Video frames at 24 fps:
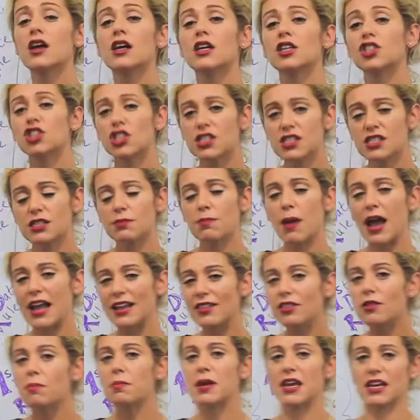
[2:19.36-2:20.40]
Just to paint
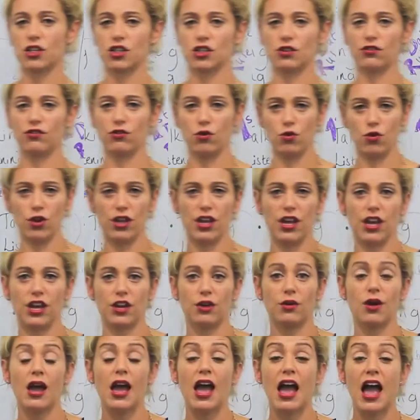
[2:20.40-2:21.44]
the picture for you
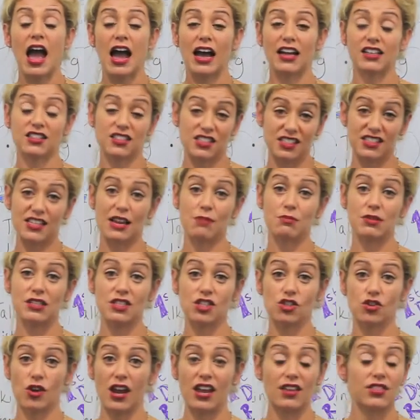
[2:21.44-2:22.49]
and to
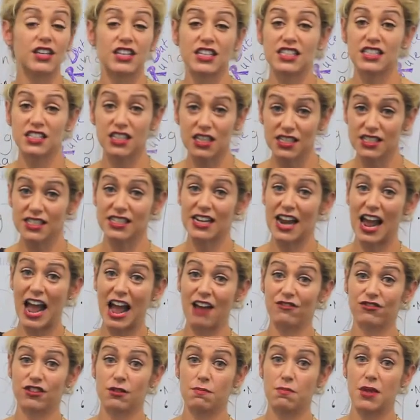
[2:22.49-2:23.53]
demonstrate that it doesn't
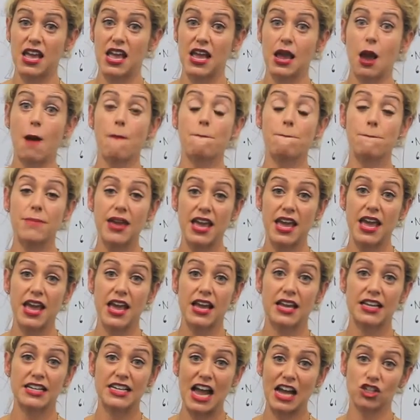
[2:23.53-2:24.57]
have to be a
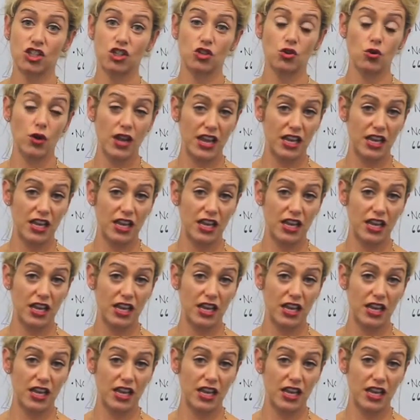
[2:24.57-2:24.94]
big national